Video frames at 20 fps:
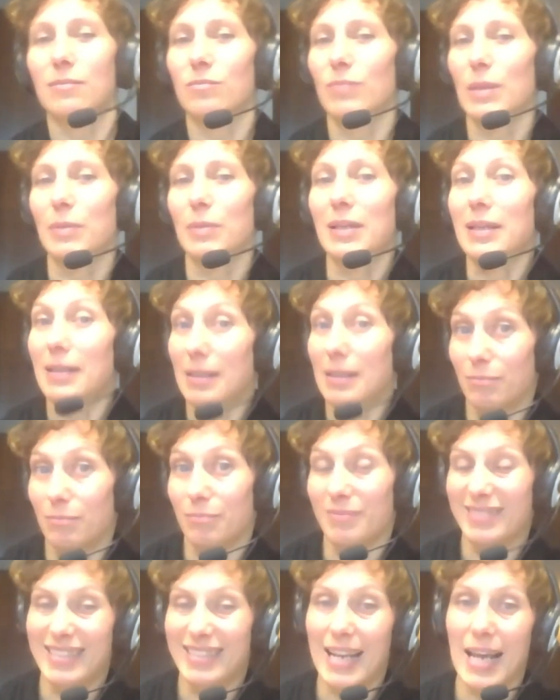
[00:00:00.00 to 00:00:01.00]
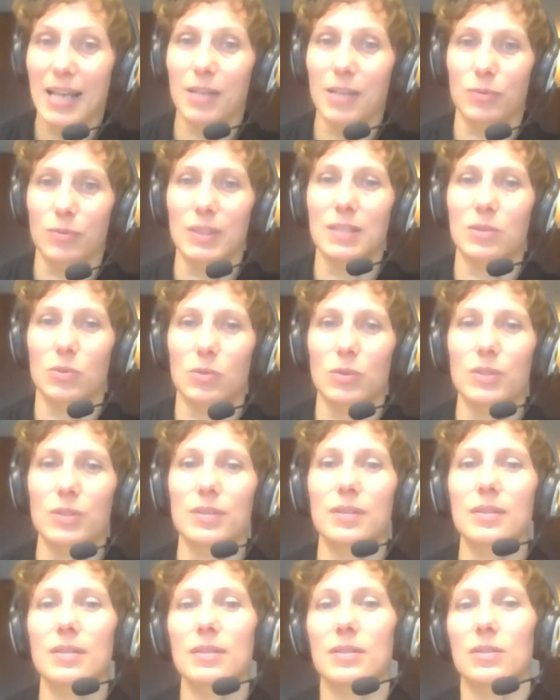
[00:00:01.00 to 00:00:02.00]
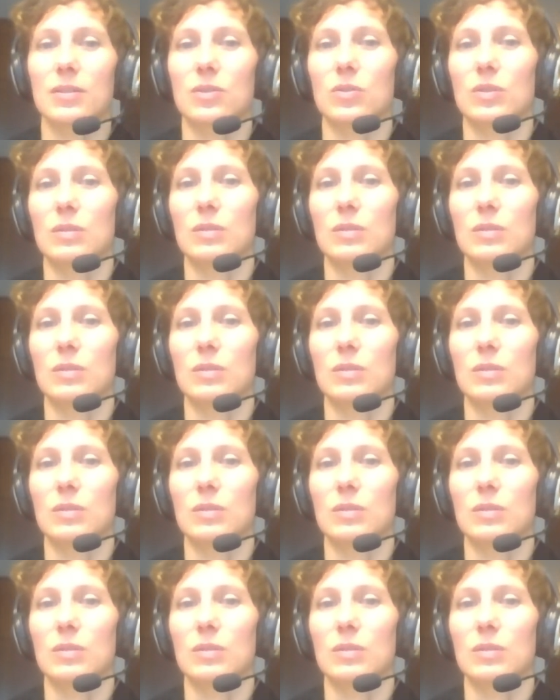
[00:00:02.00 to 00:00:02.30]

maybe lack resources to